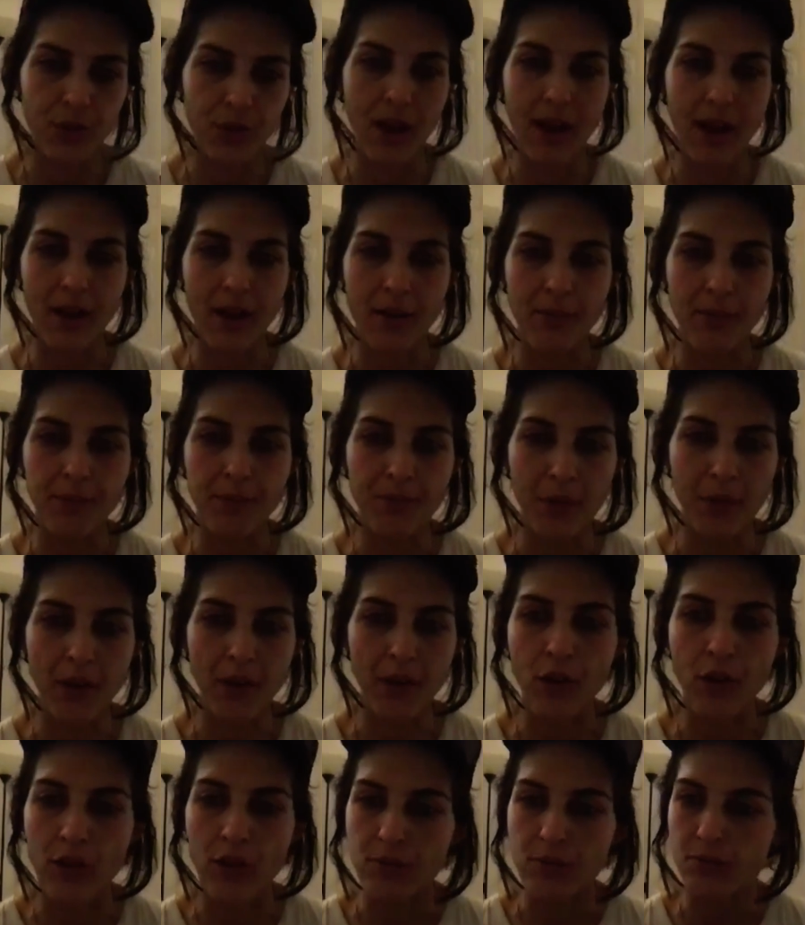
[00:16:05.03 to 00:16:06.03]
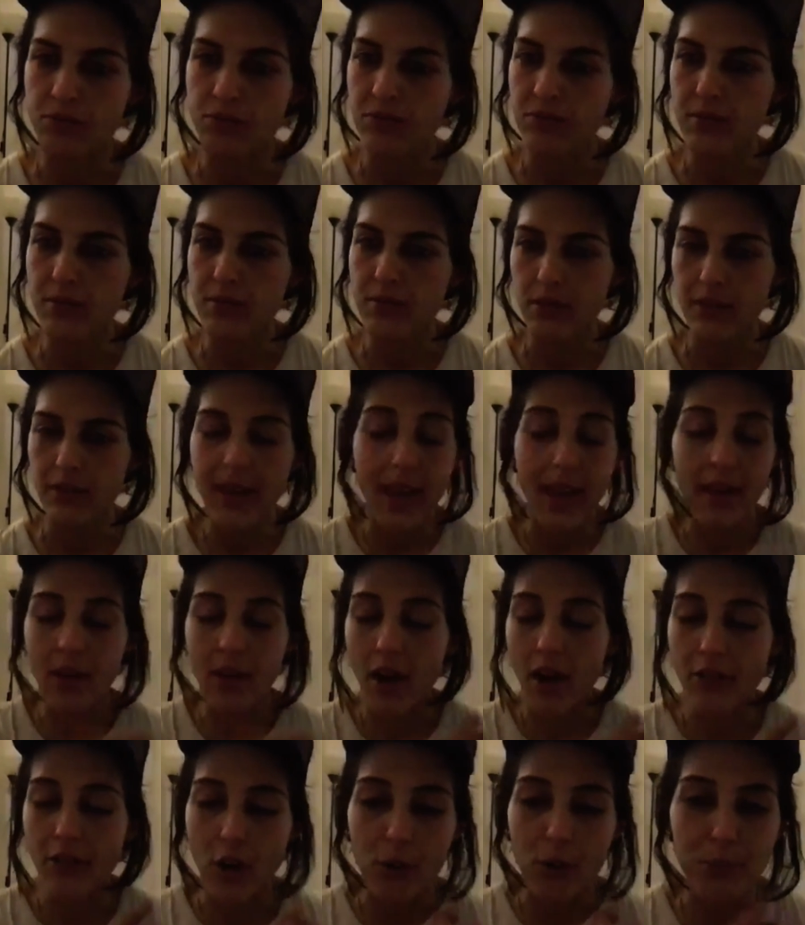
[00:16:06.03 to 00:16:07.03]
Um, I've got, yeah,
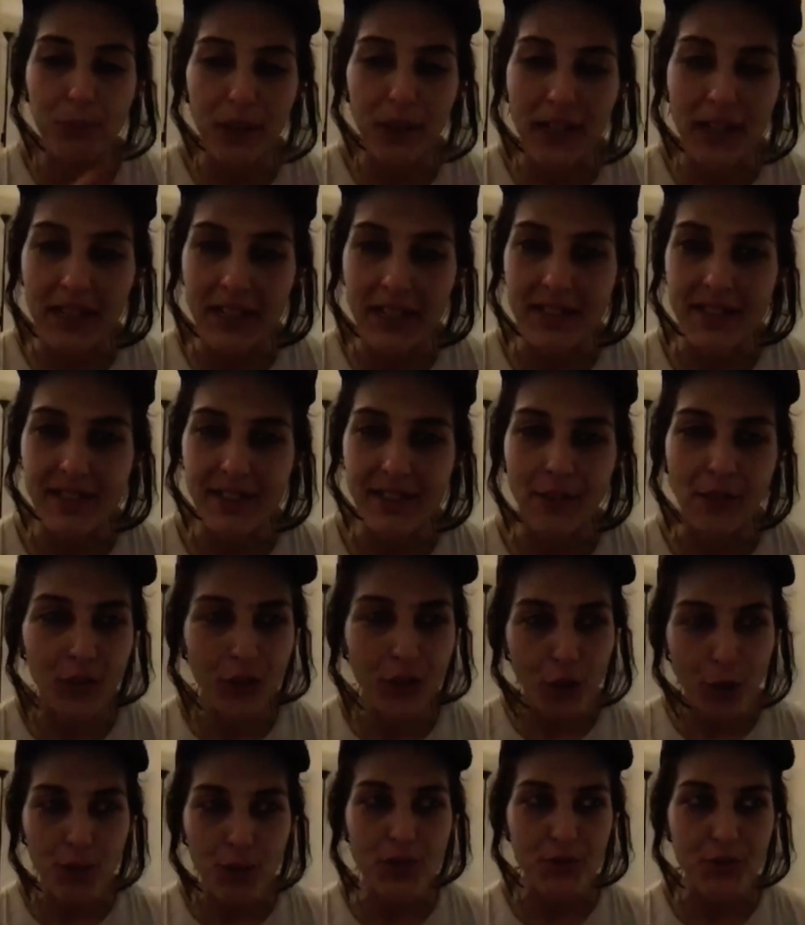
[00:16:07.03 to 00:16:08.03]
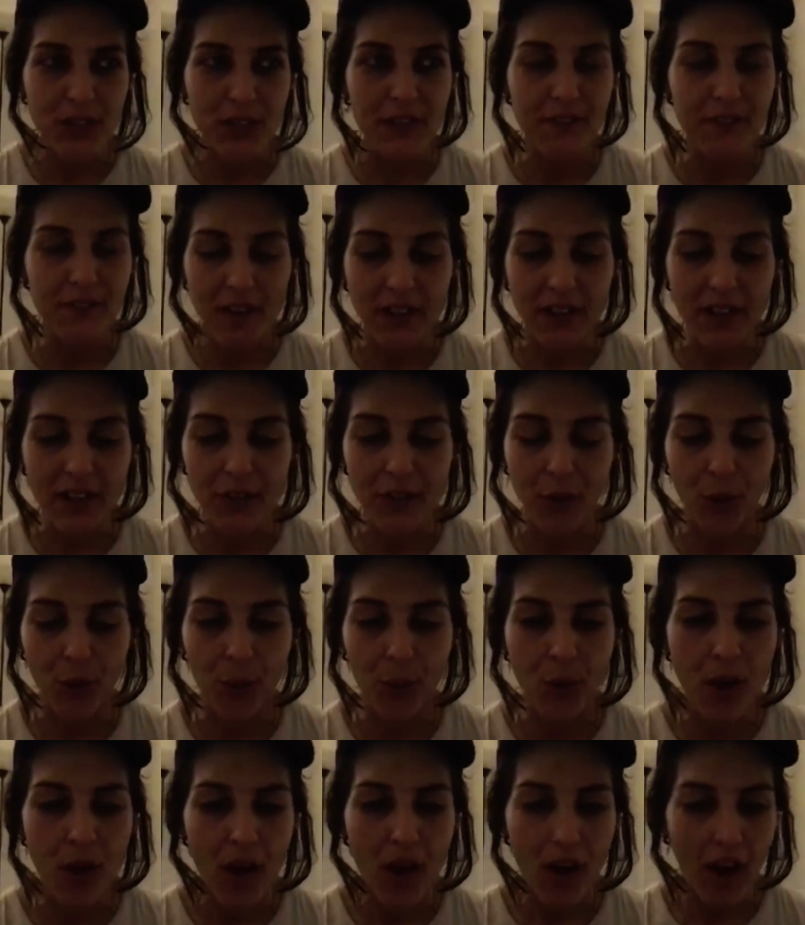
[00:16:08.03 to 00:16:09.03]
I've got plenty of stuff. You know what's really funny though?
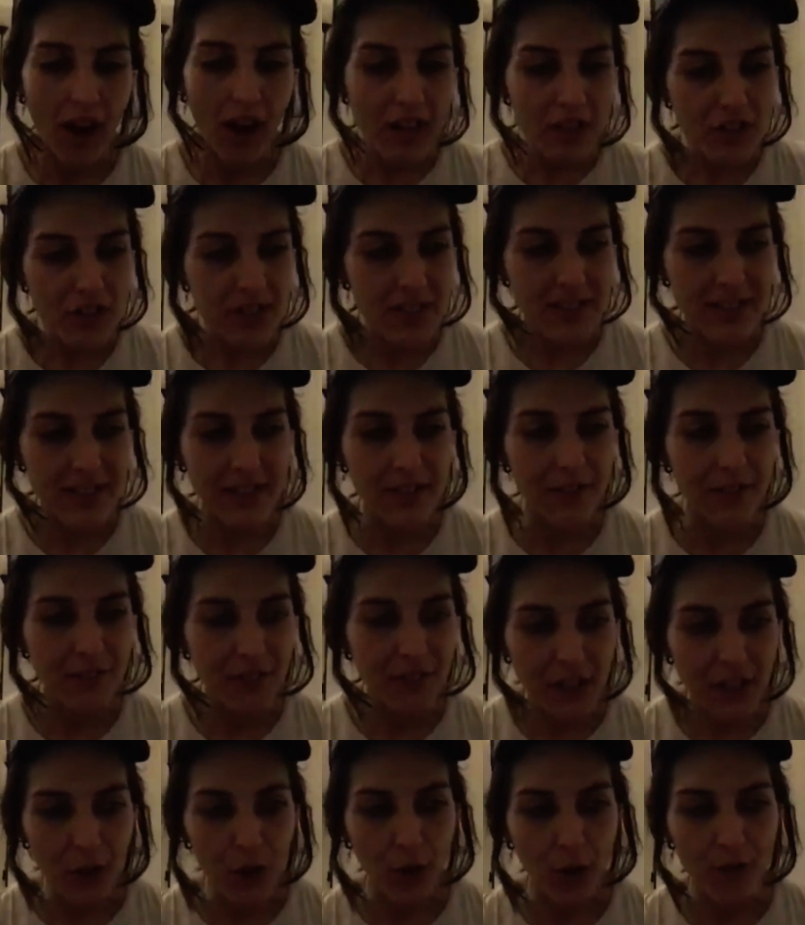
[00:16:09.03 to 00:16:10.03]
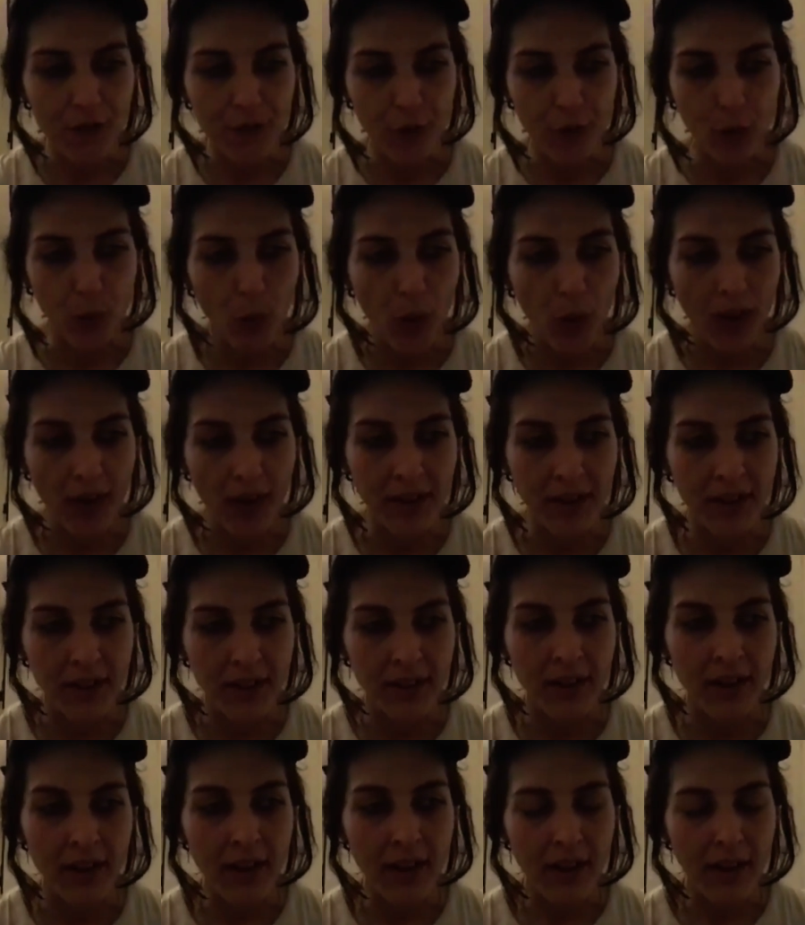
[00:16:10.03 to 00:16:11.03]
I just did a video for one,
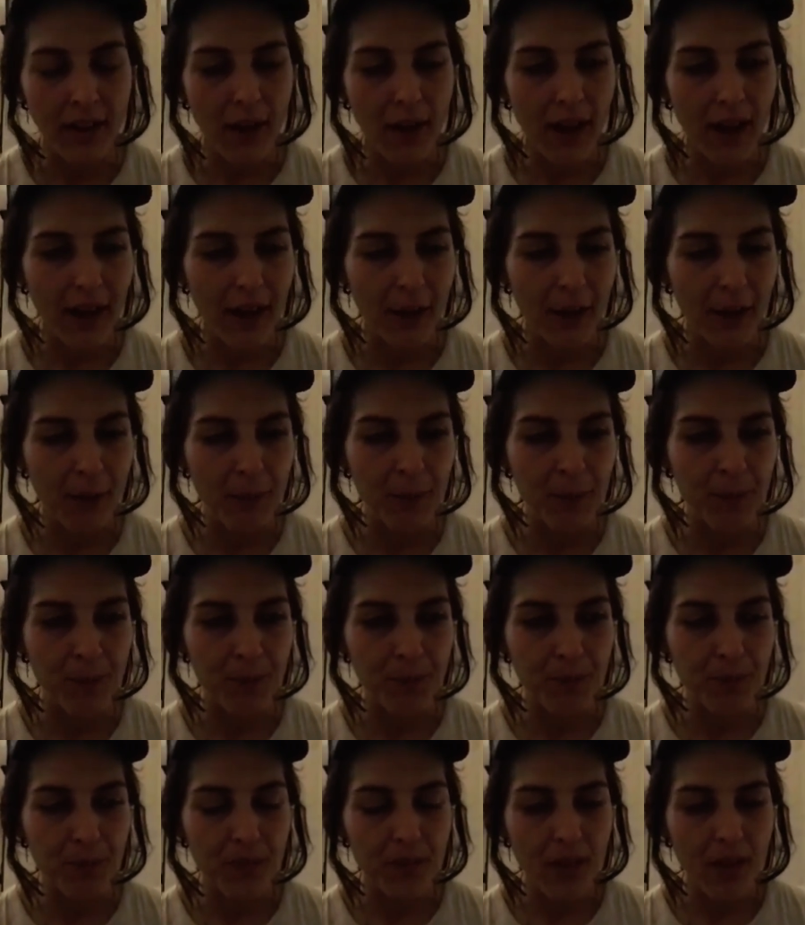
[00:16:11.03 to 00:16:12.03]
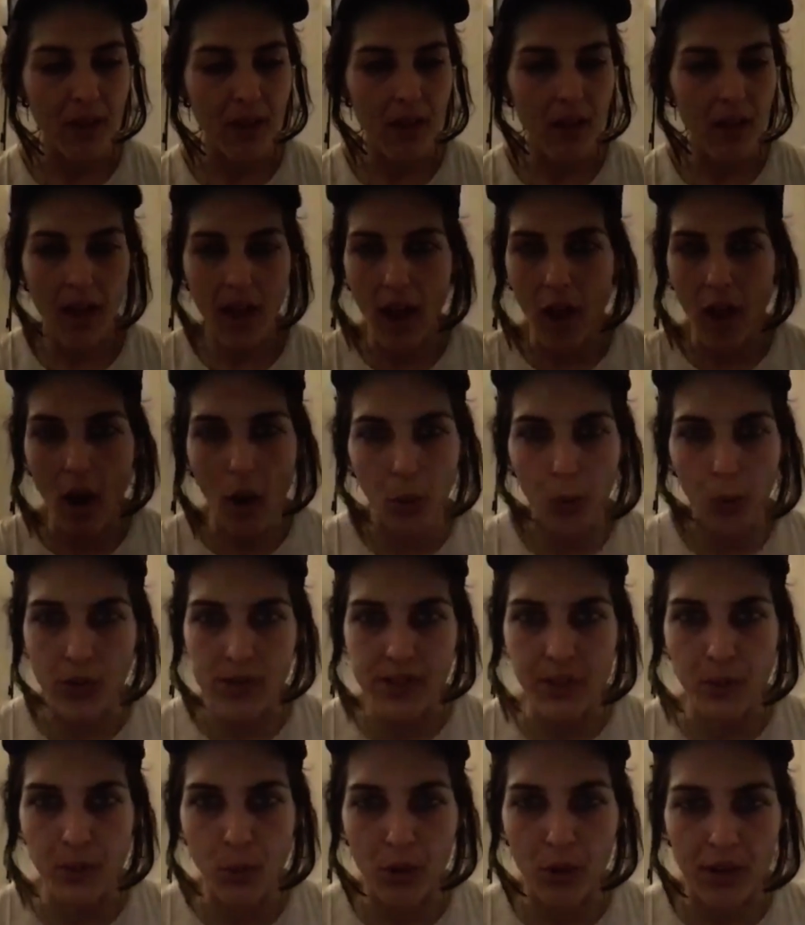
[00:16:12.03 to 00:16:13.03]
and um, I
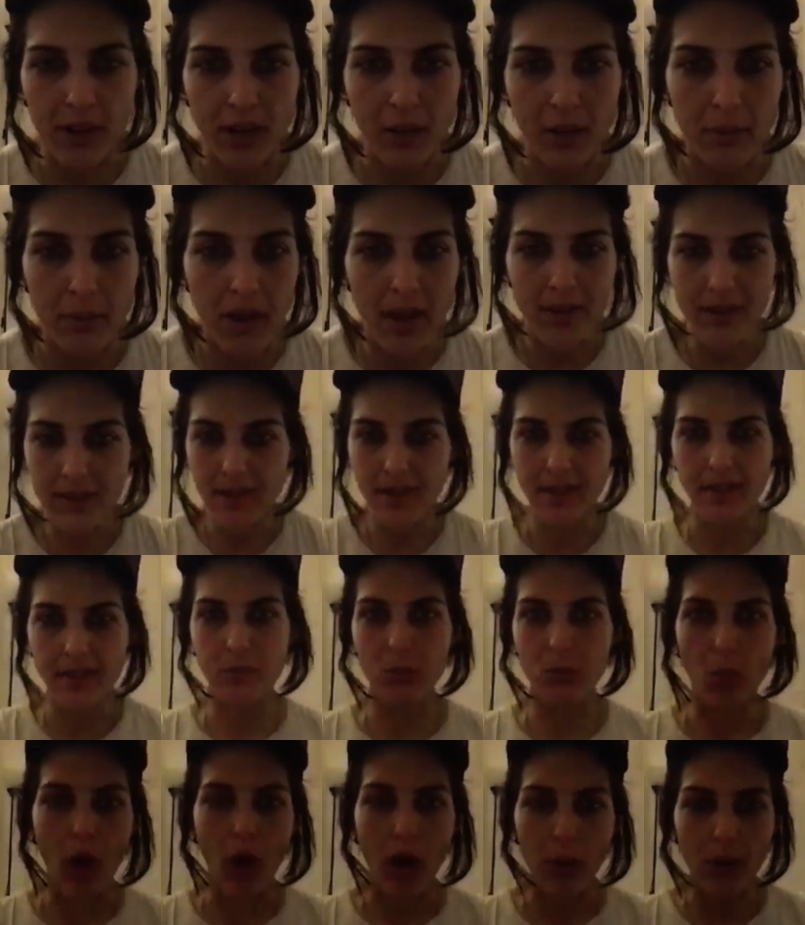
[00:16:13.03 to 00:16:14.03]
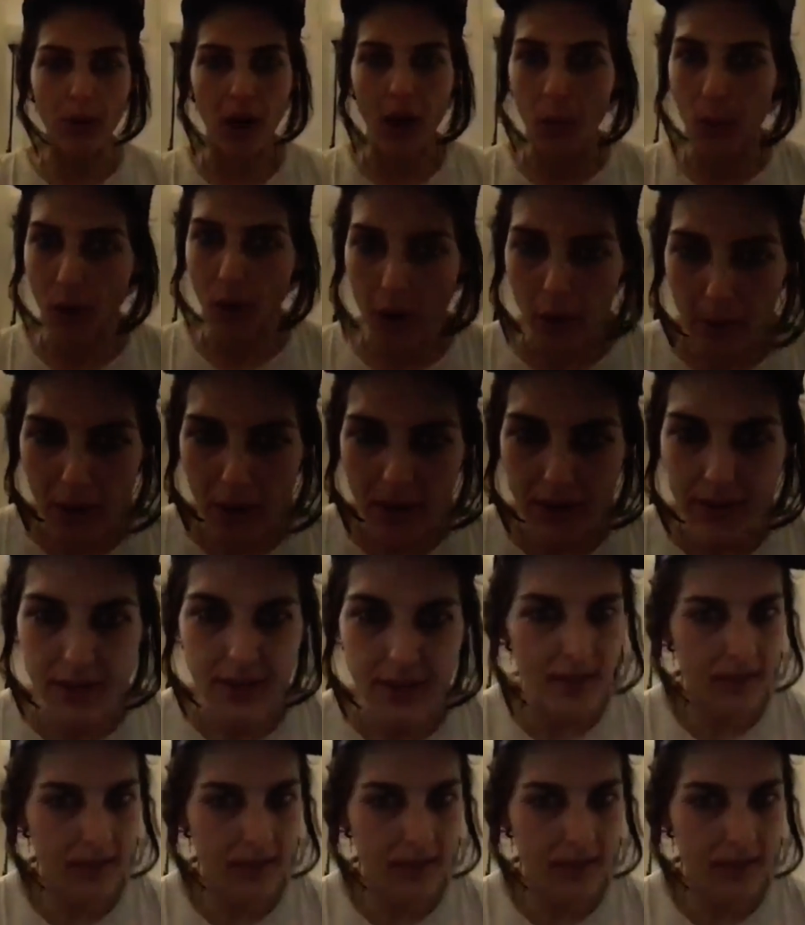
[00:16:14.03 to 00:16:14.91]
wasn't wearing a mask. Why would I wear a mask?